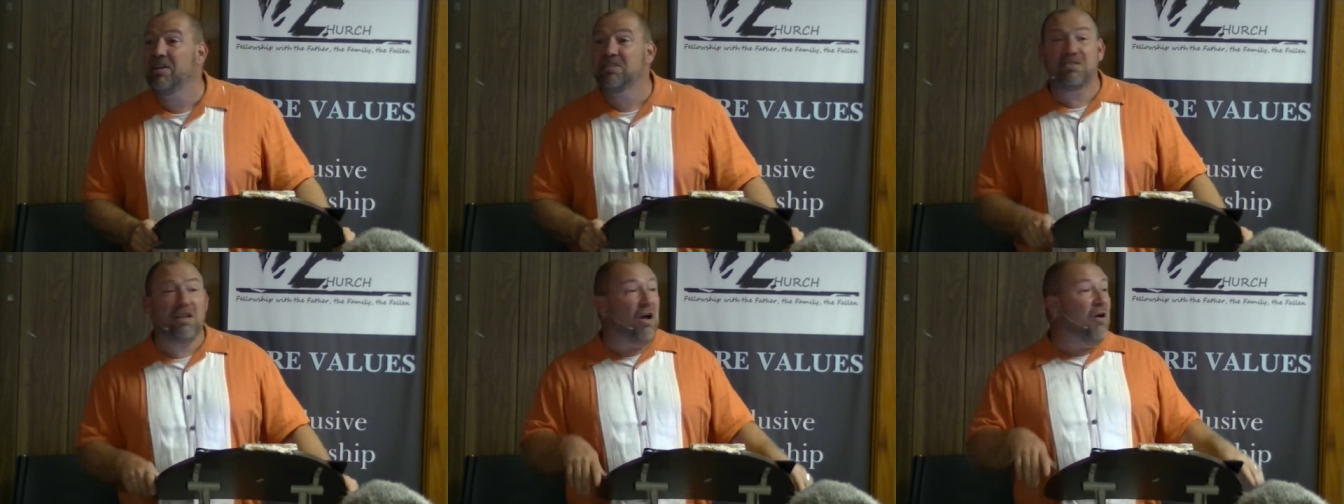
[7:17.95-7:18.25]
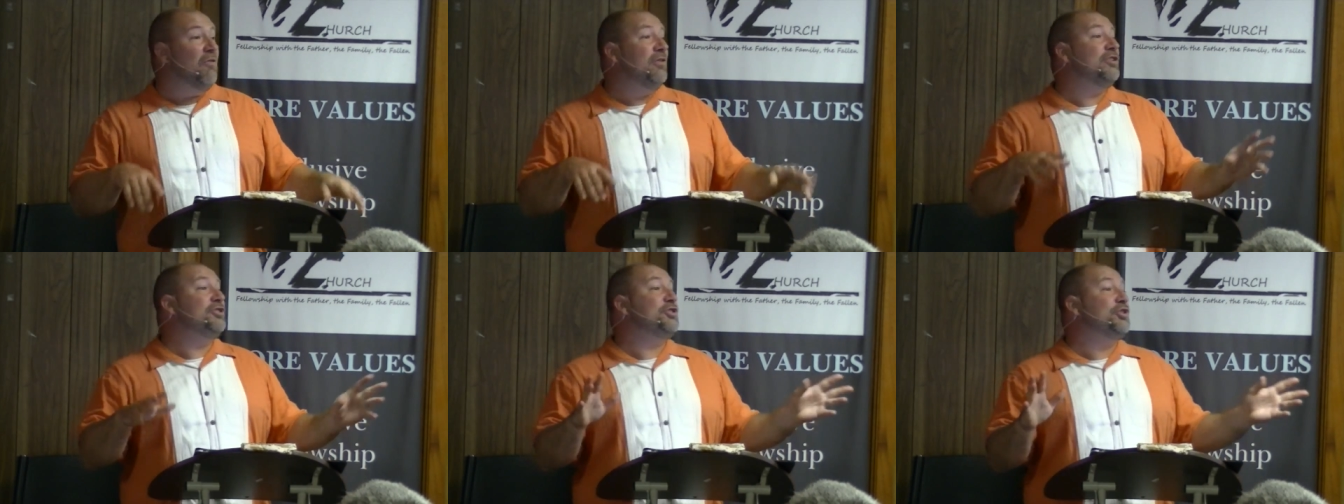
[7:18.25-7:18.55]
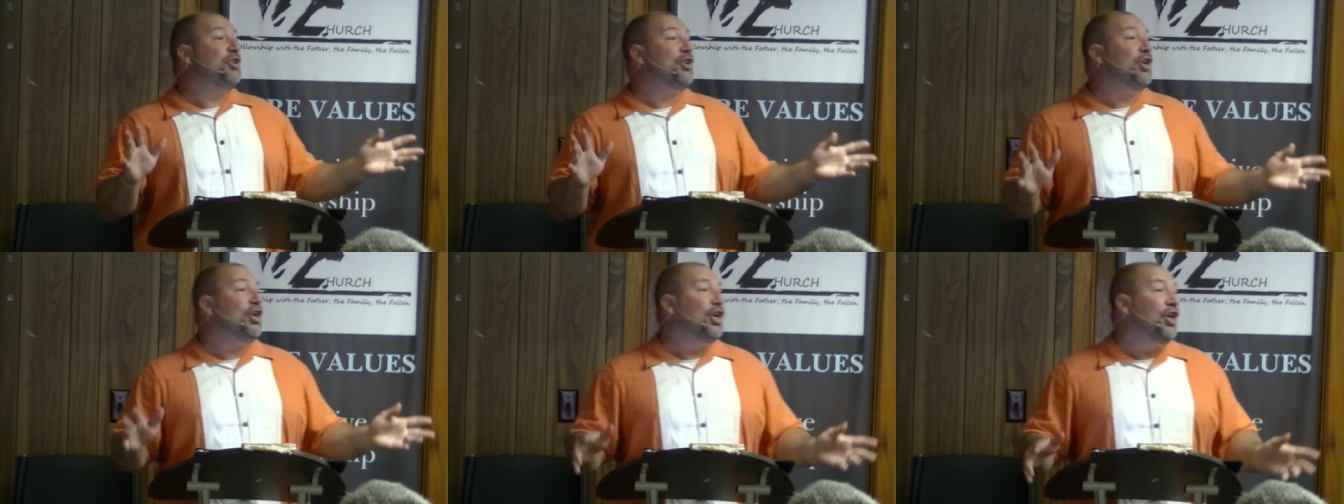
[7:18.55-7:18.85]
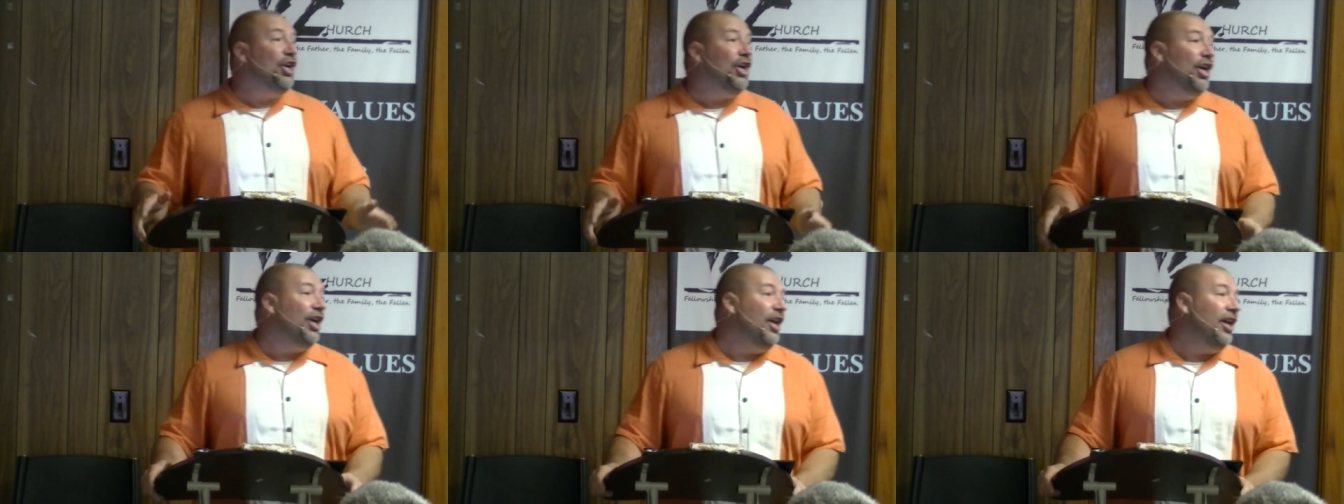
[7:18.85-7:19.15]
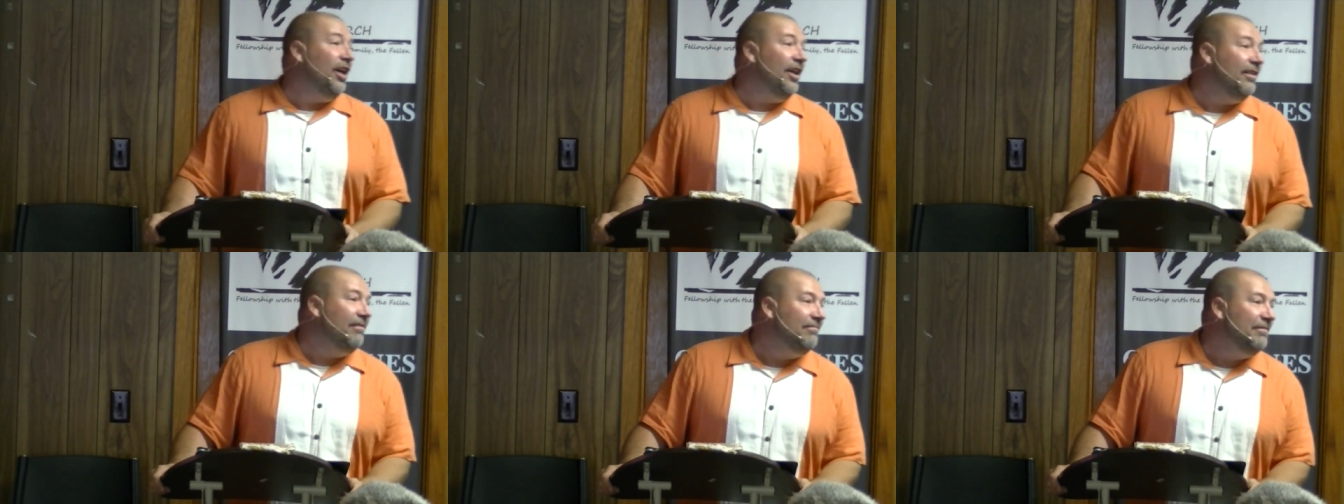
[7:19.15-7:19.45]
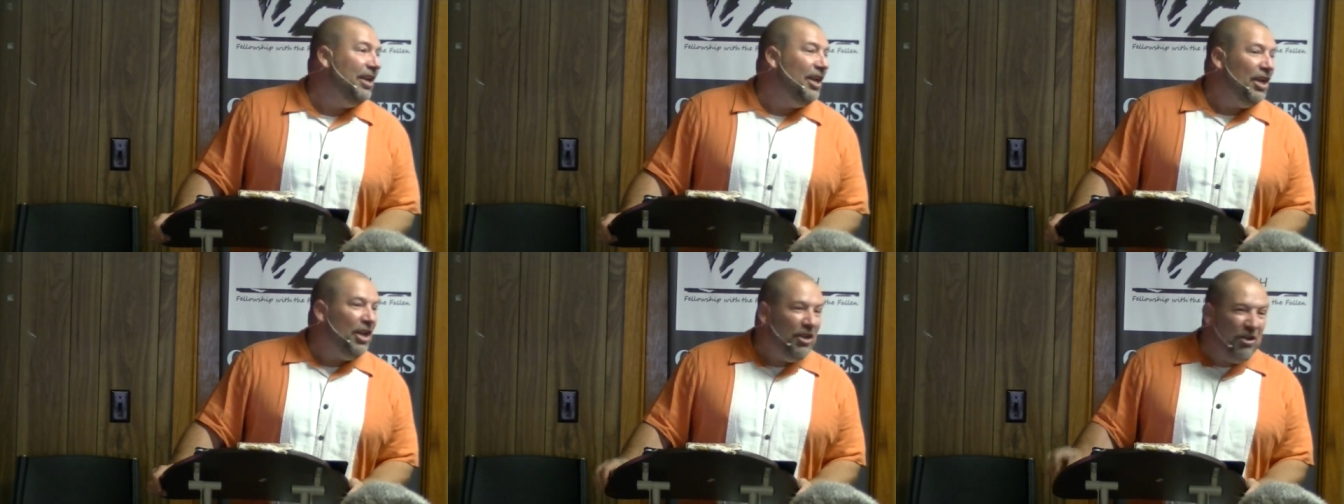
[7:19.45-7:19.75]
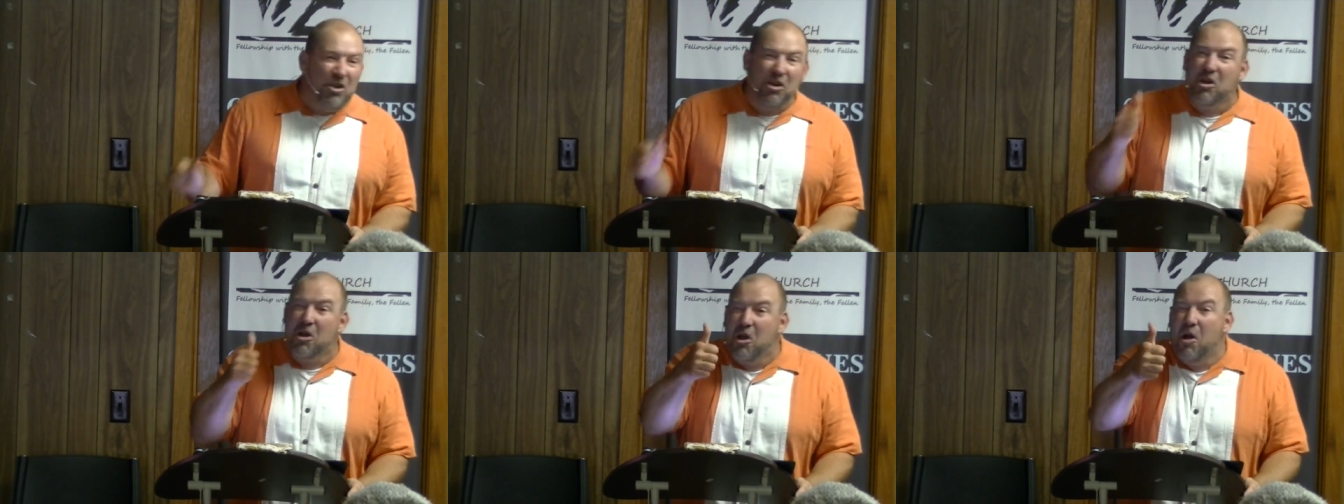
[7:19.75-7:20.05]
as long as you're good,
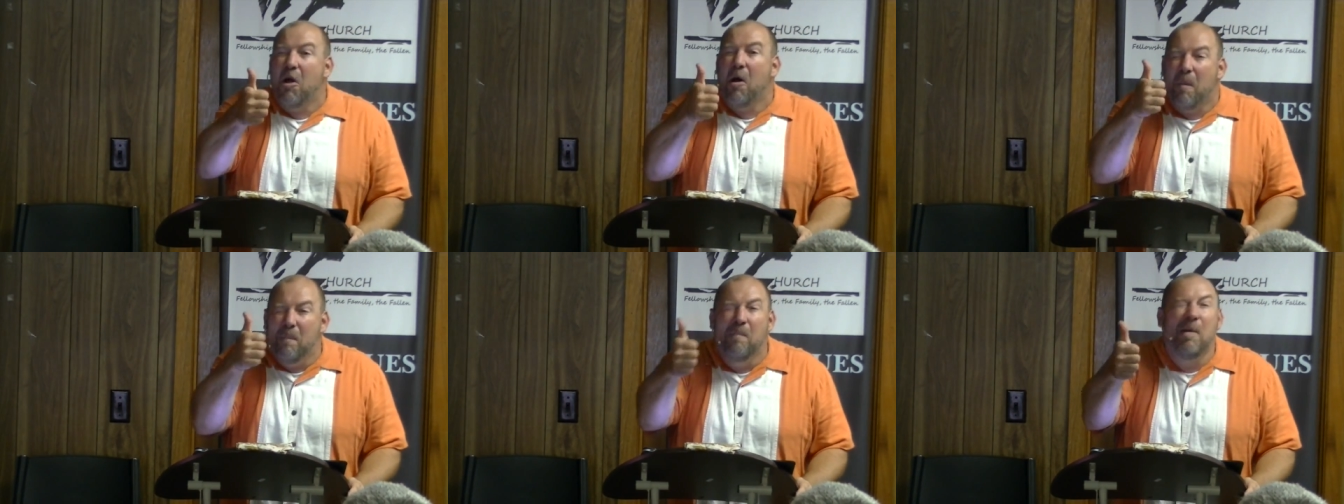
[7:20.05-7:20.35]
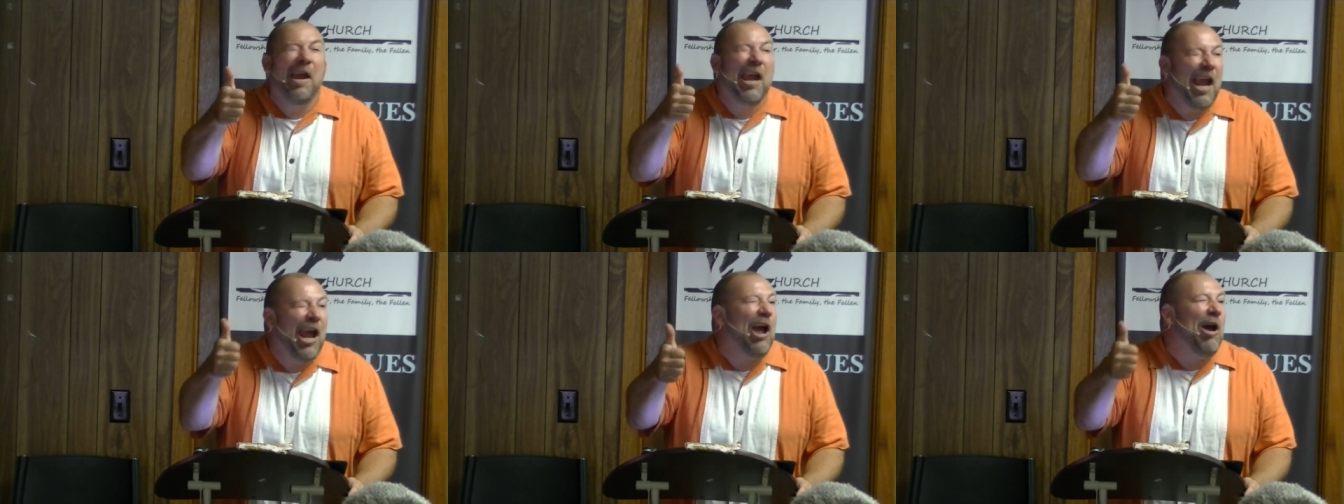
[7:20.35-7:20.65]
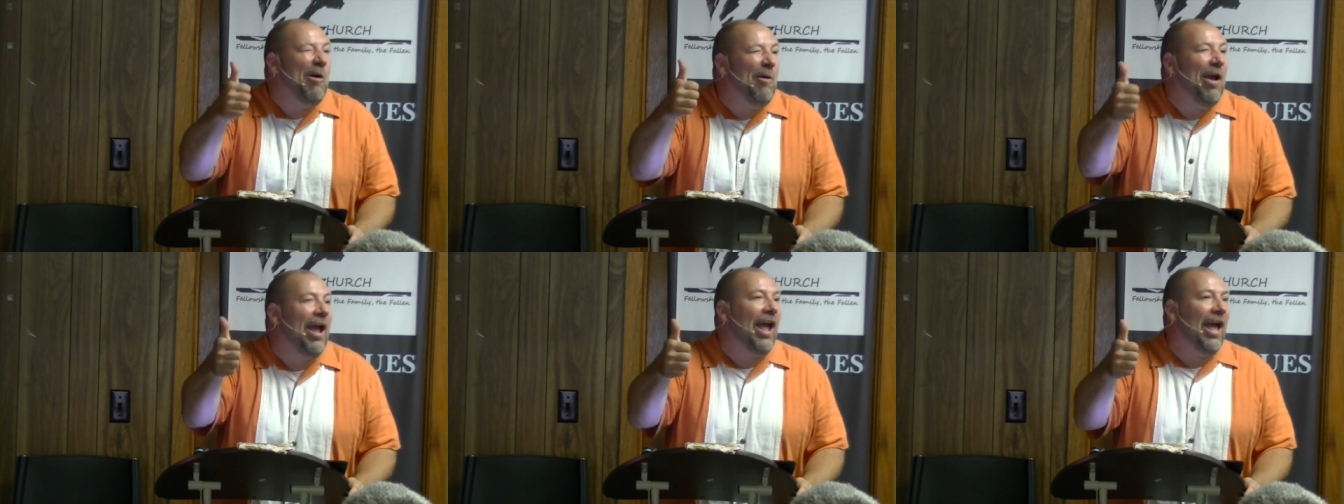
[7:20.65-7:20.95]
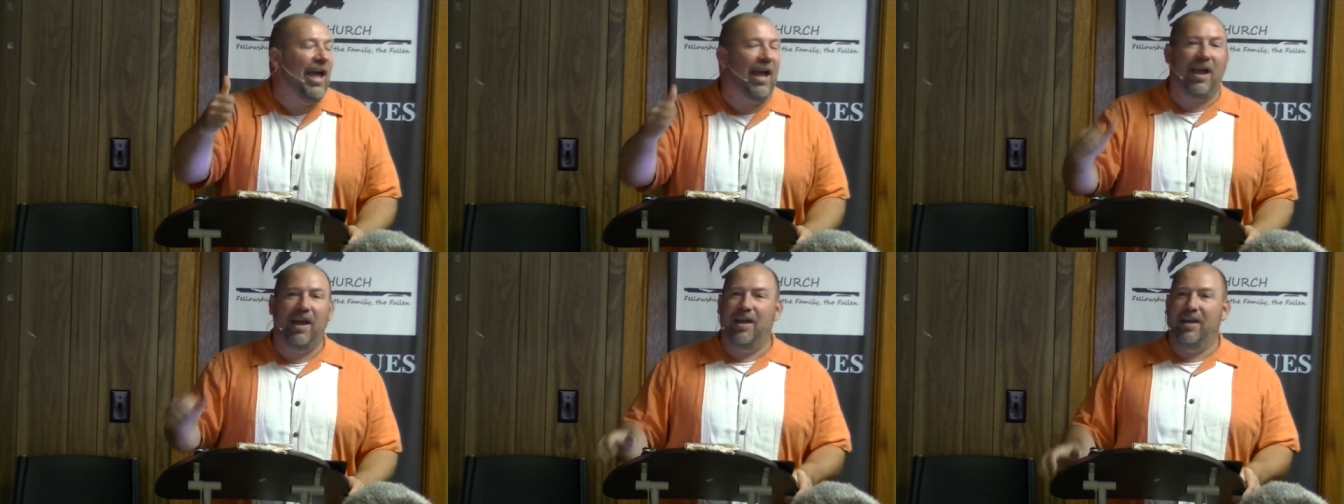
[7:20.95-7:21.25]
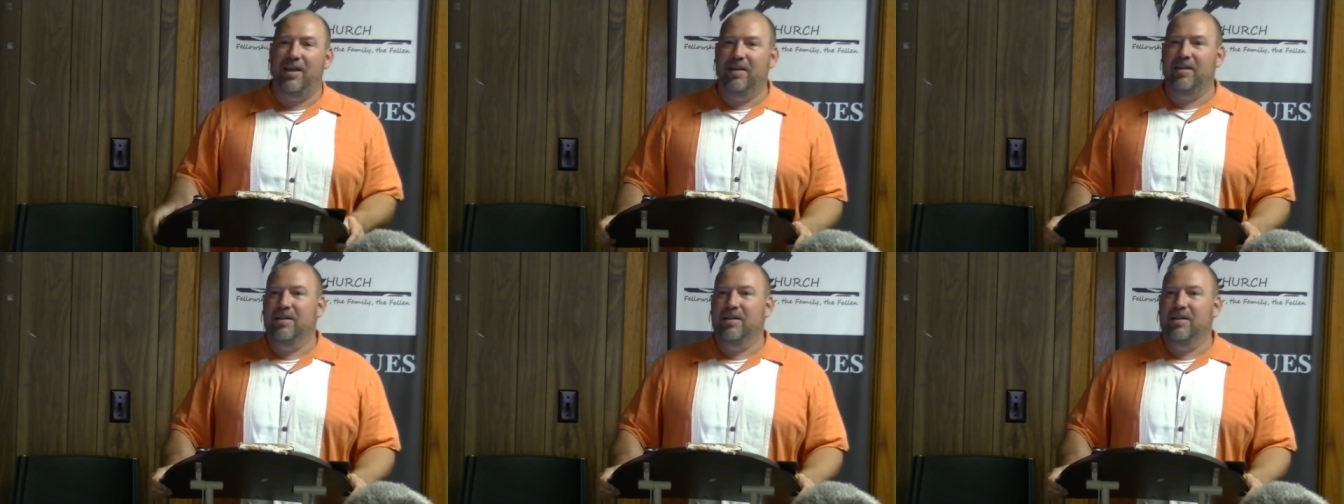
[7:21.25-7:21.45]
you're going to be okay.